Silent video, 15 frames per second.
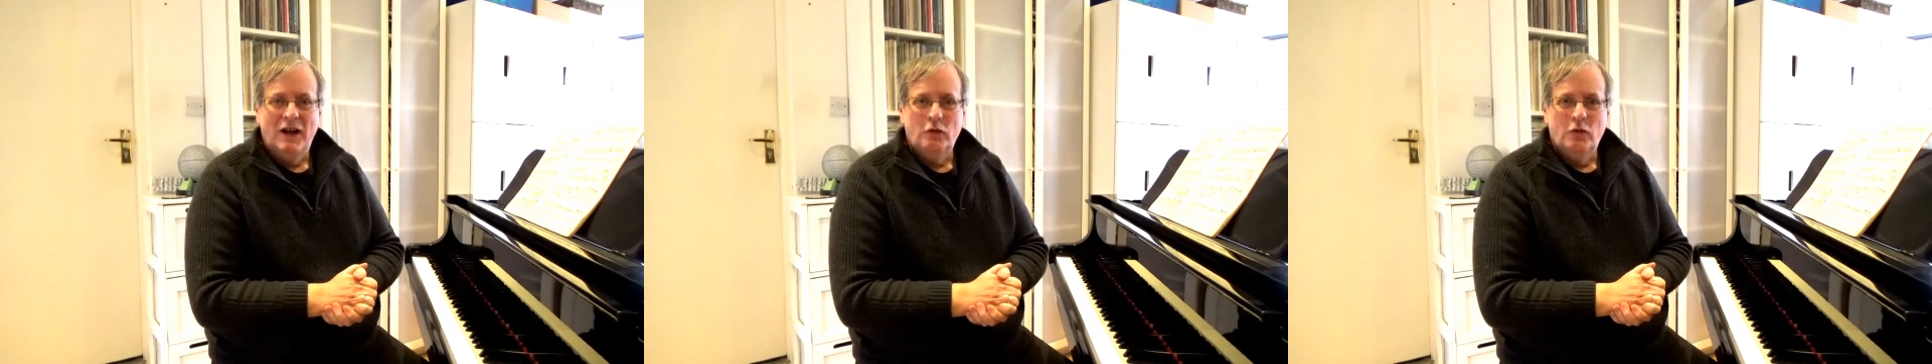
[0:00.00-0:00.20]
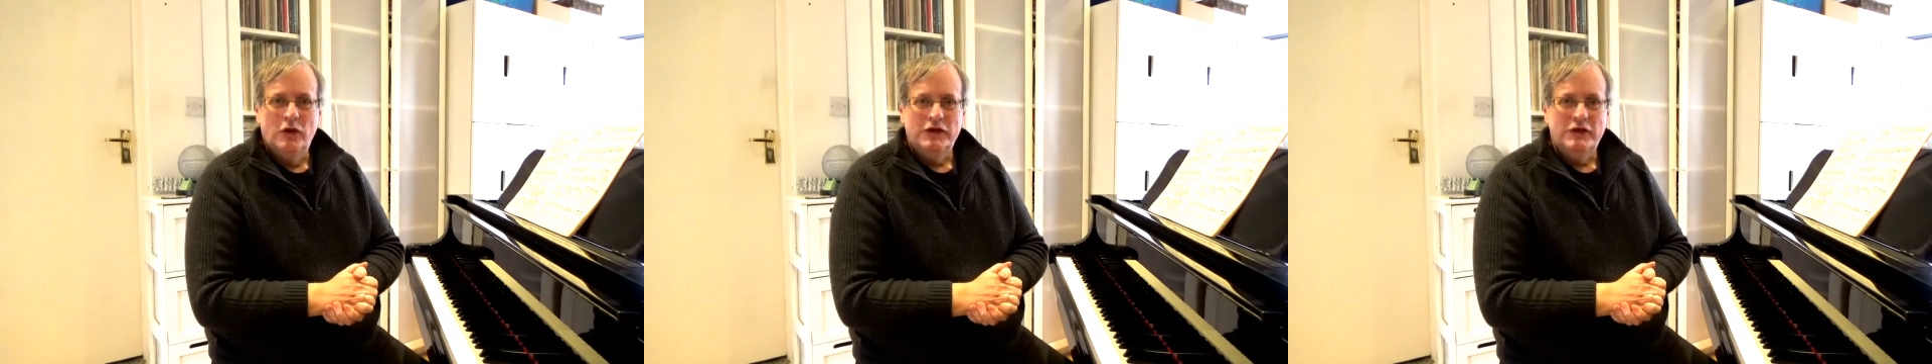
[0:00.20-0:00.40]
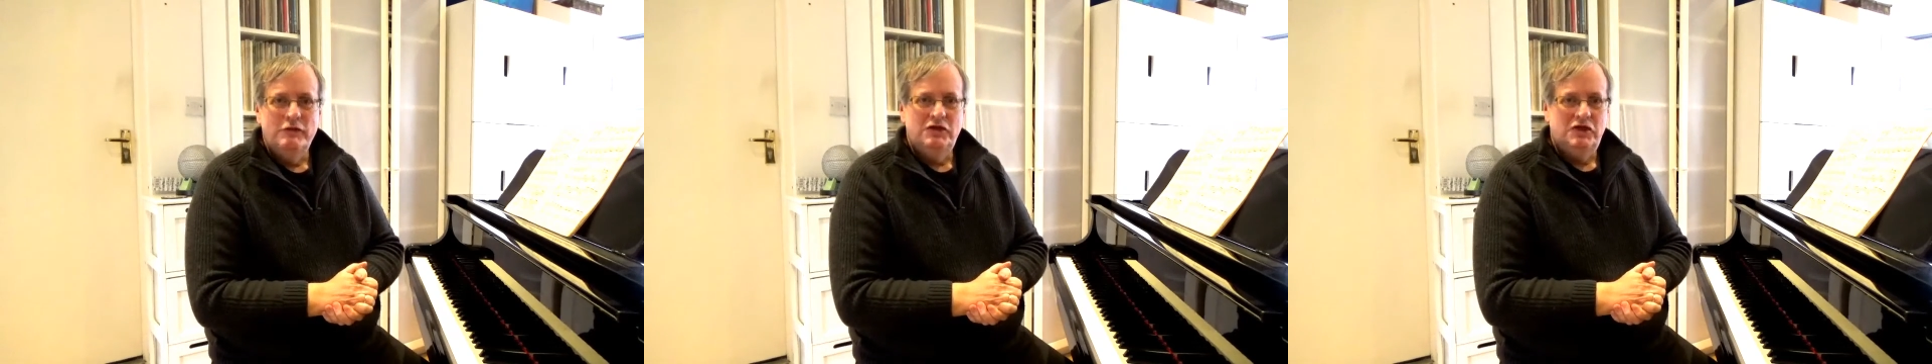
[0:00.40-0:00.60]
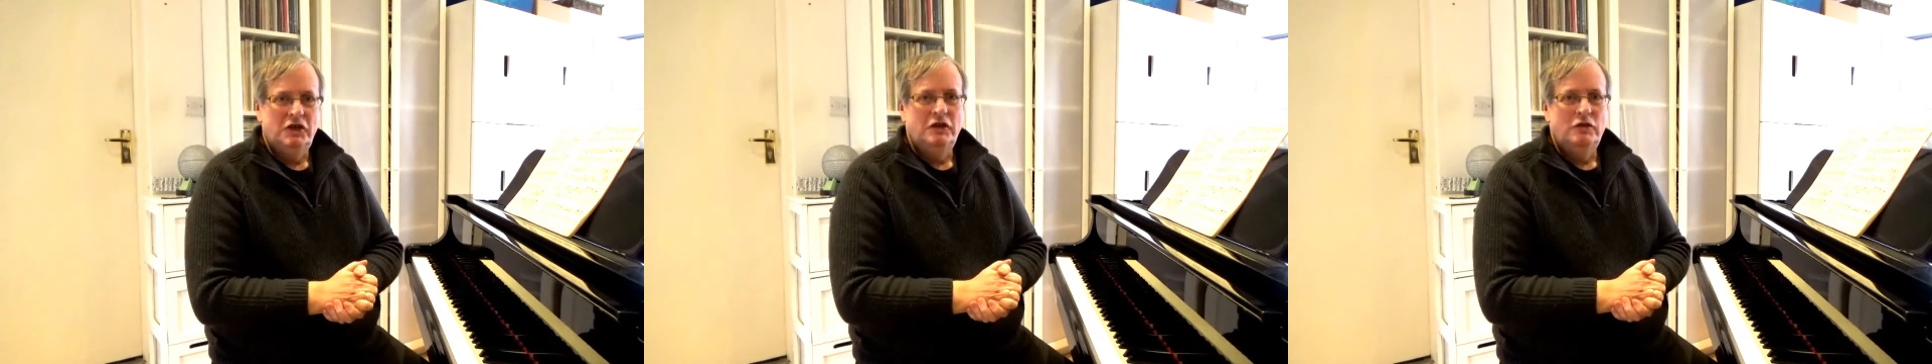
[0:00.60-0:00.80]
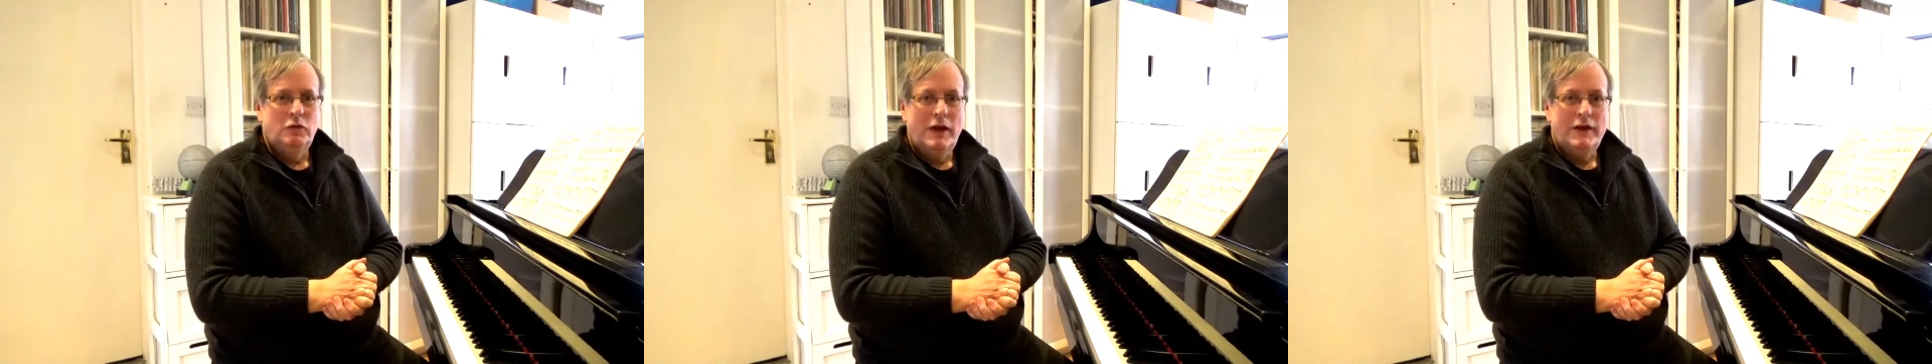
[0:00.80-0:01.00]
what you
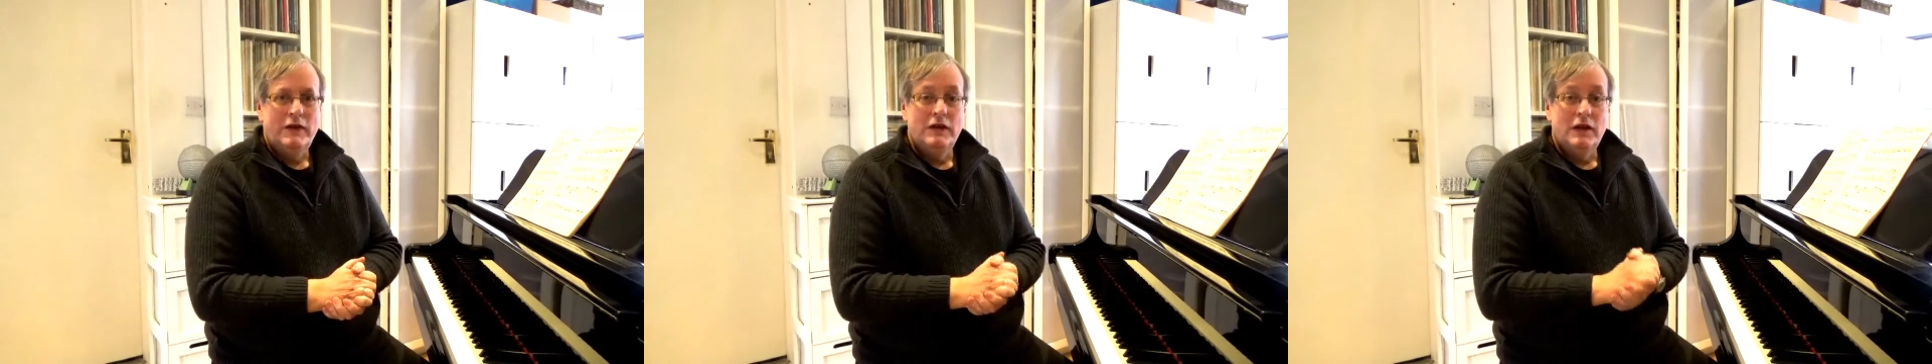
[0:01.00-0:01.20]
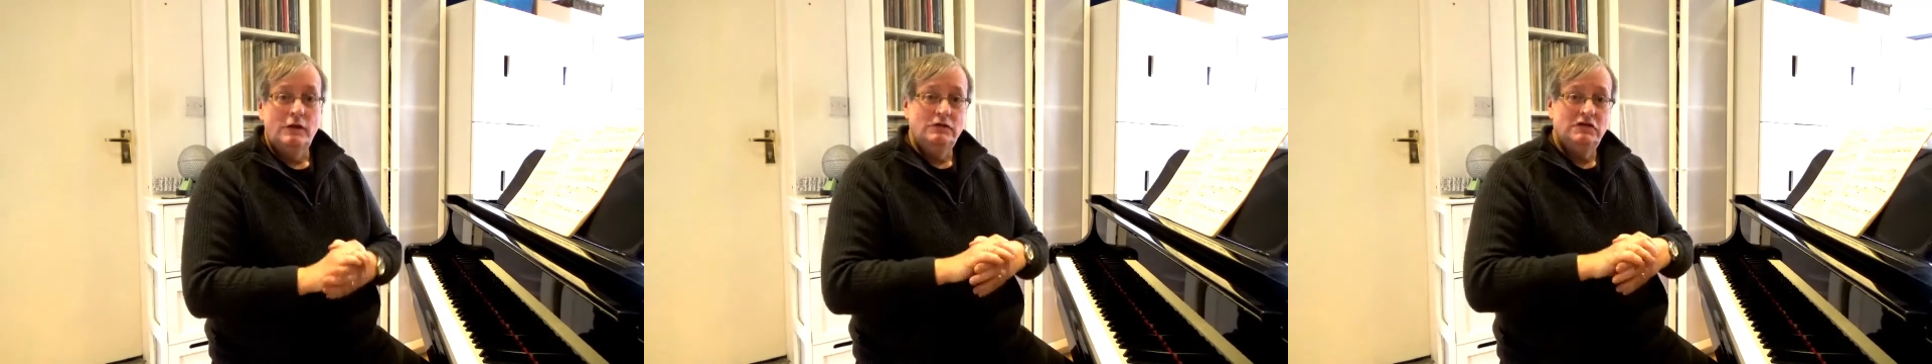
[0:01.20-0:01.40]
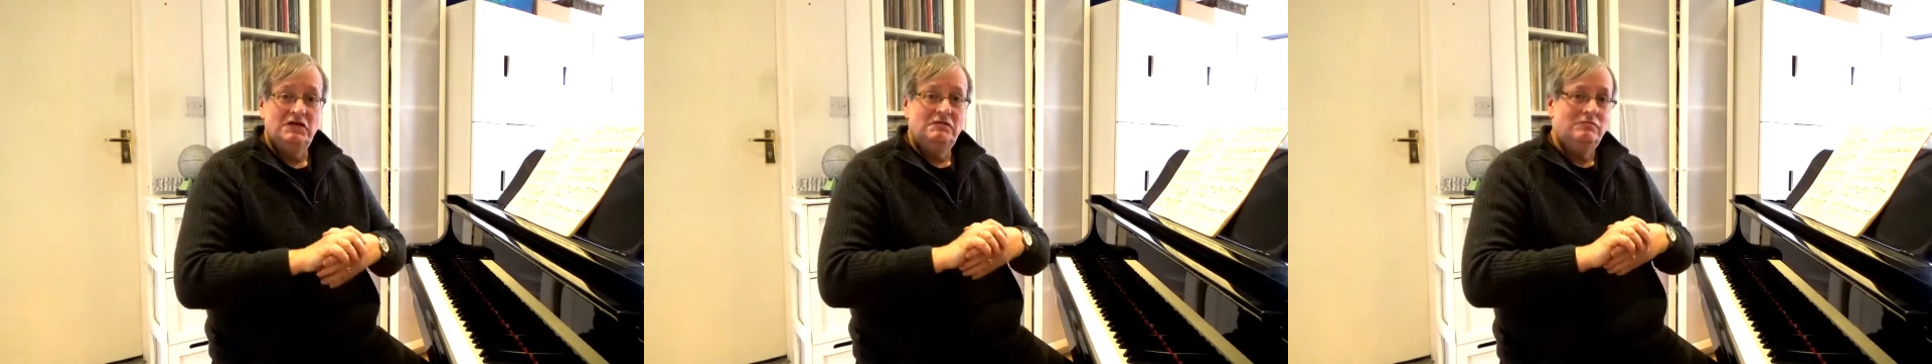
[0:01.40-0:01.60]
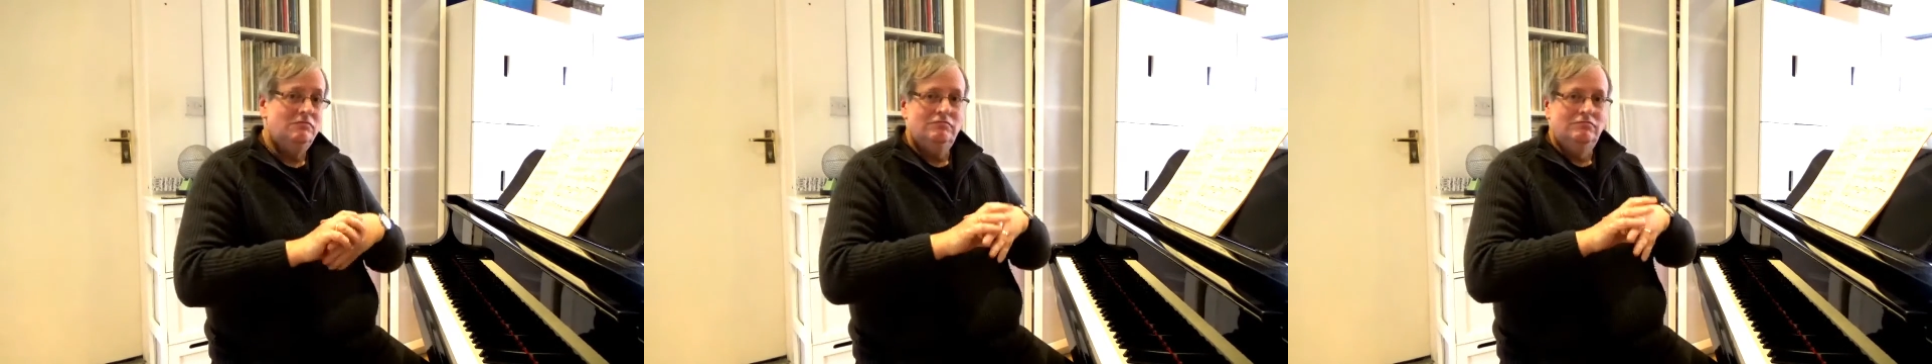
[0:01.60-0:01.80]
do when the notes